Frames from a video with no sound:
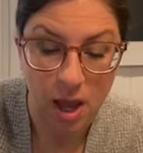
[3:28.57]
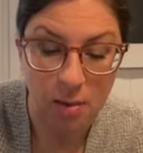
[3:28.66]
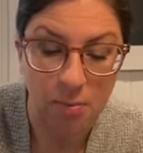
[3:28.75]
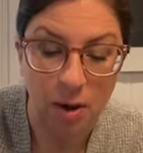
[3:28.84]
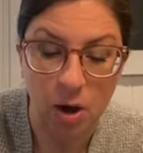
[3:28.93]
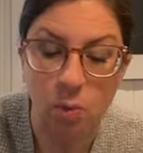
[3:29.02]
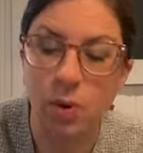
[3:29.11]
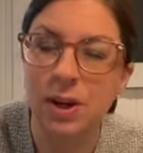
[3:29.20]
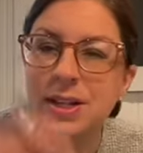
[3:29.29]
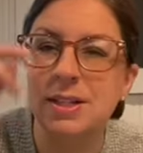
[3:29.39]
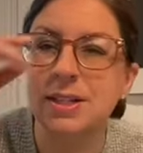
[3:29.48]
But what
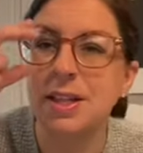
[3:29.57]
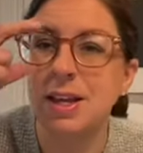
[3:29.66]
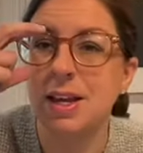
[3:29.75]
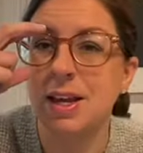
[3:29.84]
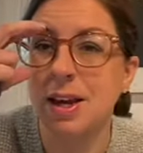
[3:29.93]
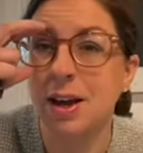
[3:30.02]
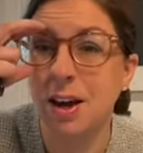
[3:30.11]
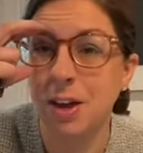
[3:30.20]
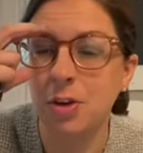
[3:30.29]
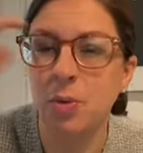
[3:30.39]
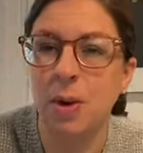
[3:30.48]
is the
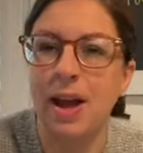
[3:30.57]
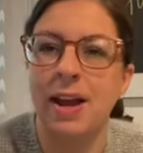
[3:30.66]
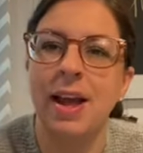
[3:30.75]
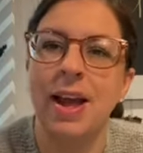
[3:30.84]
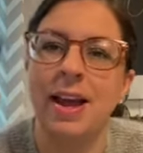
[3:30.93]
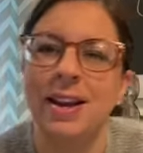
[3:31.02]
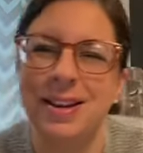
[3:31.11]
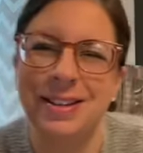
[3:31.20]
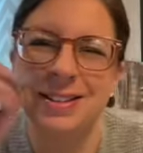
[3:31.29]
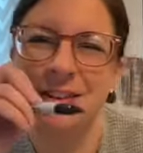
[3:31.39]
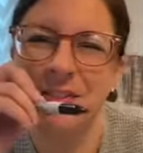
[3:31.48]
other way, and
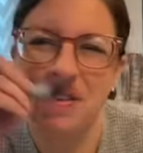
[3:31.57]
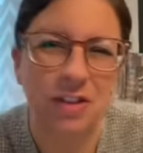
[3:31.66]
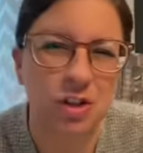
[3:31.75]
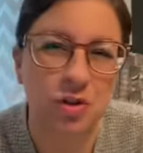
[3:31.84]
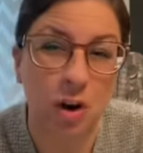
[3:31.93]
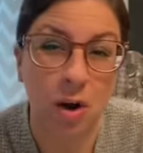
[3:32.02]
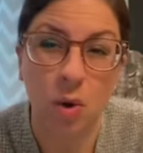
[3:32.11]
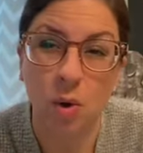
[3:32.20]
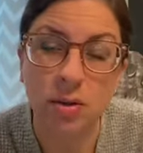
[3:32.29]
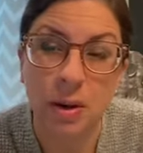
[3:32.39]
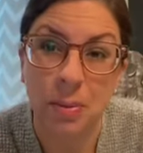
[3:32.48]
instead of having to draw a whole
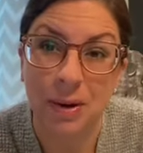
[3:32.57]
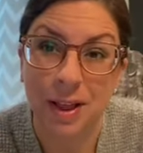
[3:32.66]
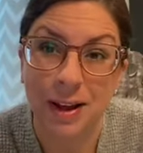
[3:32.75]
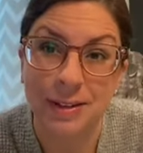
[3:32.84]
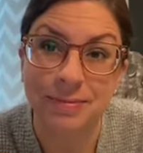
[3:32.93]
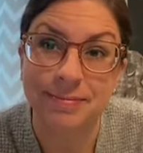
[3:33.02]
number line,